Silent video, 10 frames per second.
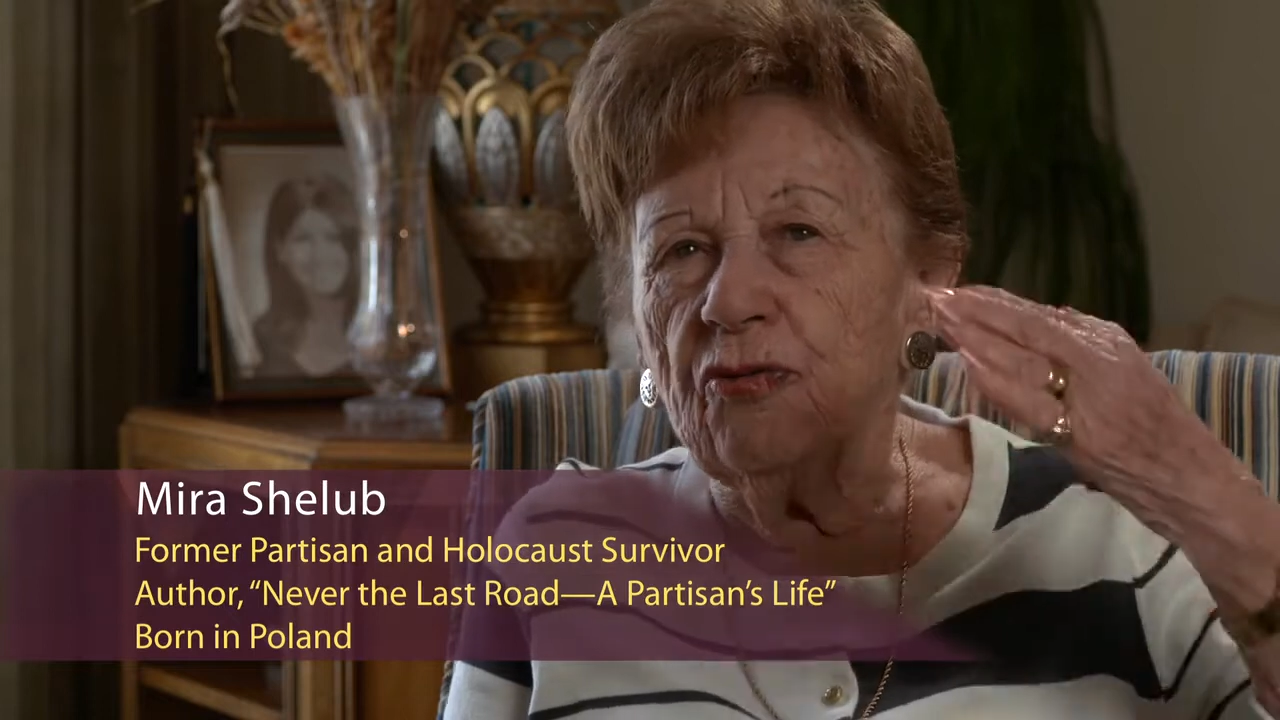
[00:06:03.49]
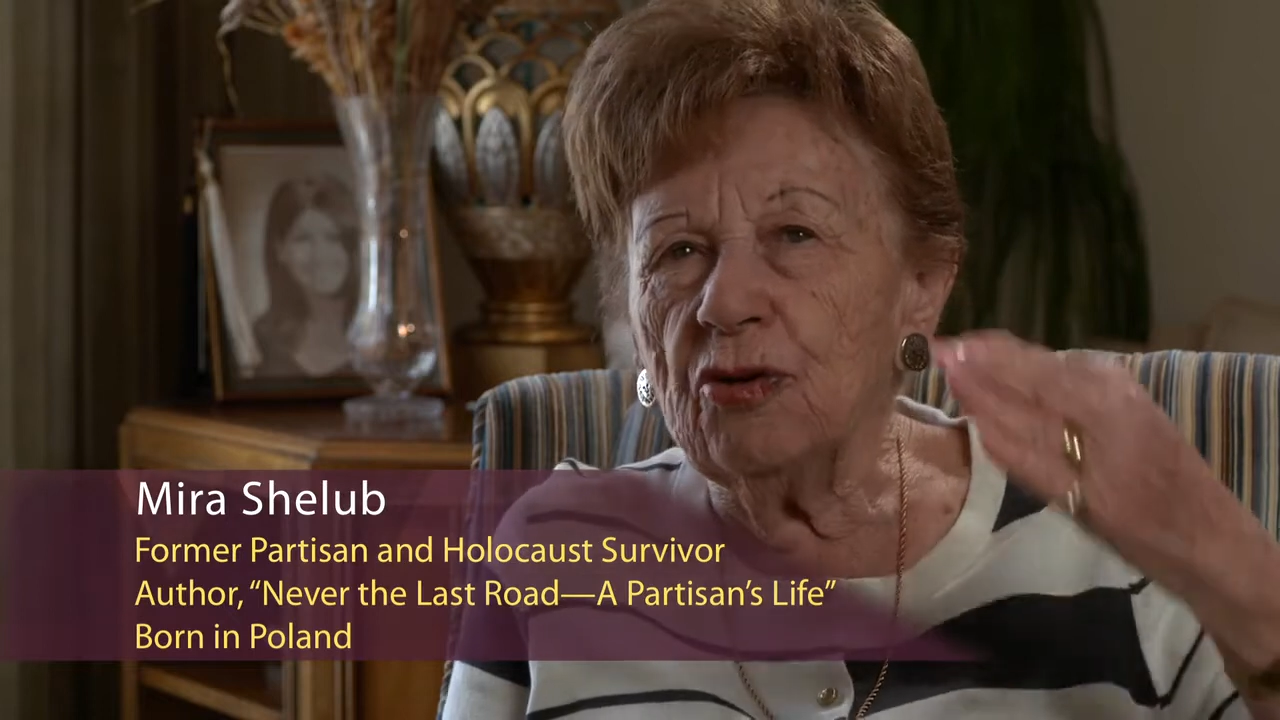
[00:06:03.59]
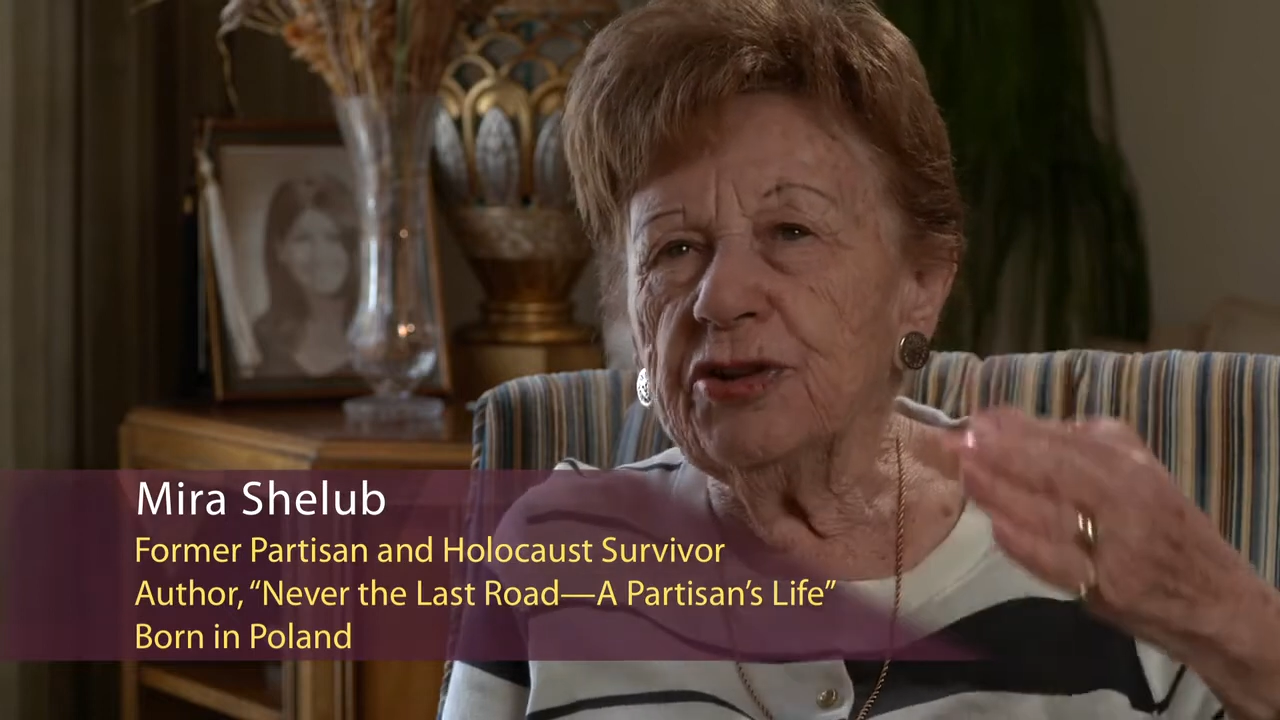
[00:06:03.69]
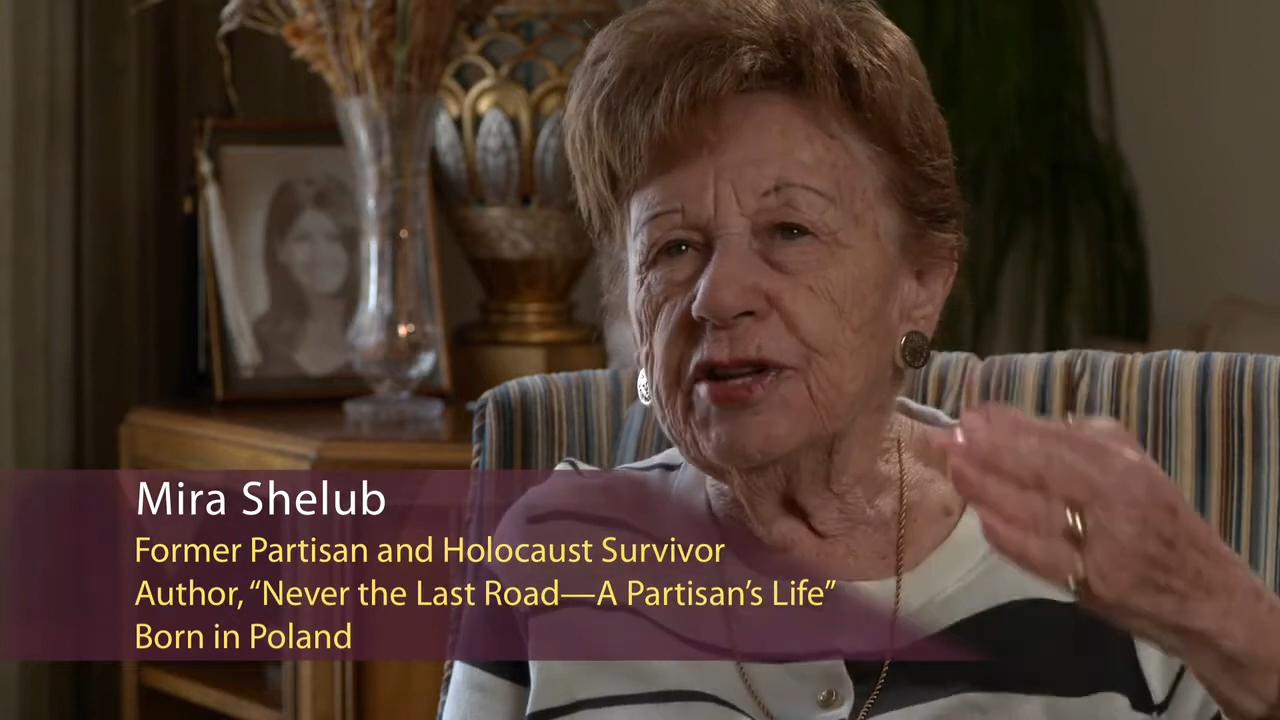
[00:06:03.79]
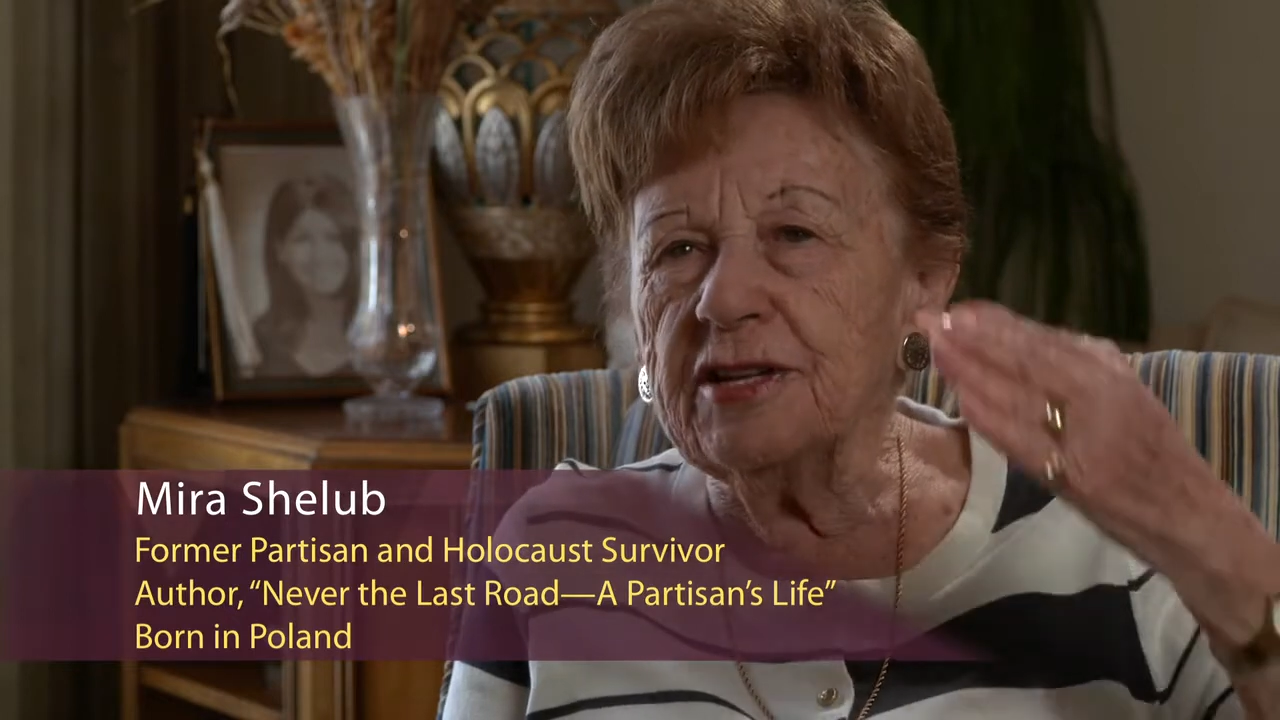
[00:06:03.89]

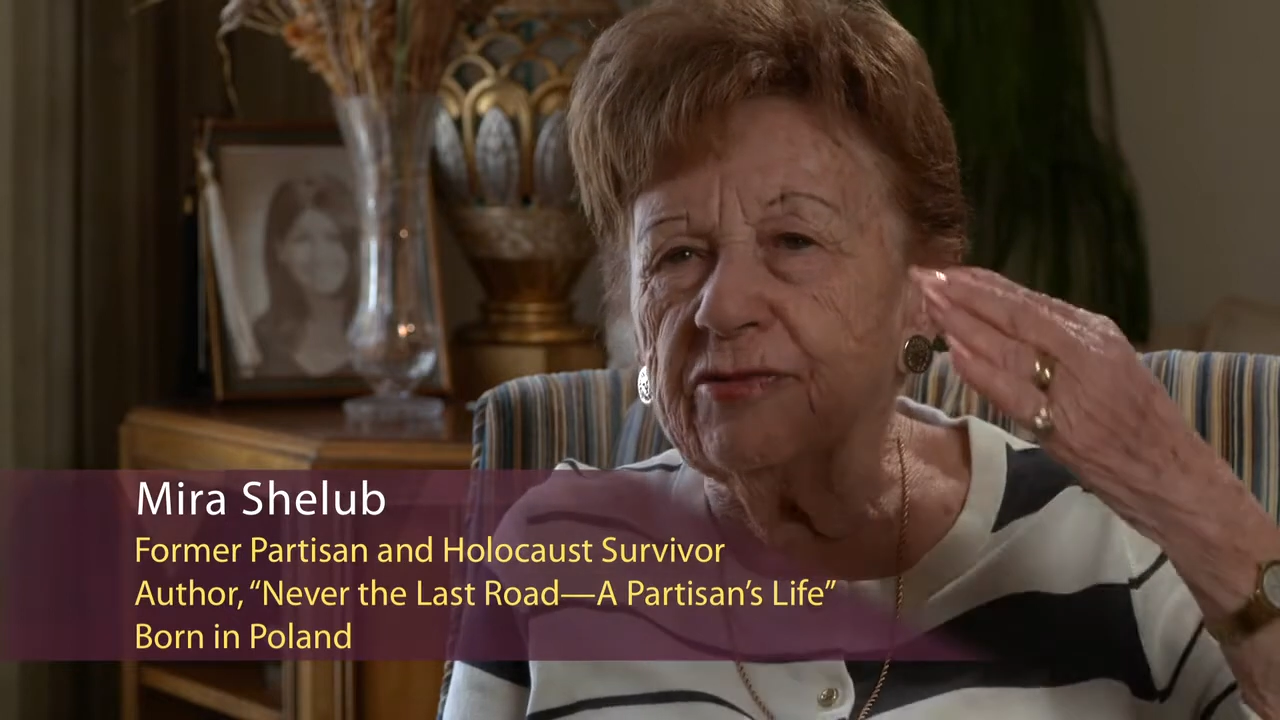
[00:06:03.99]
what did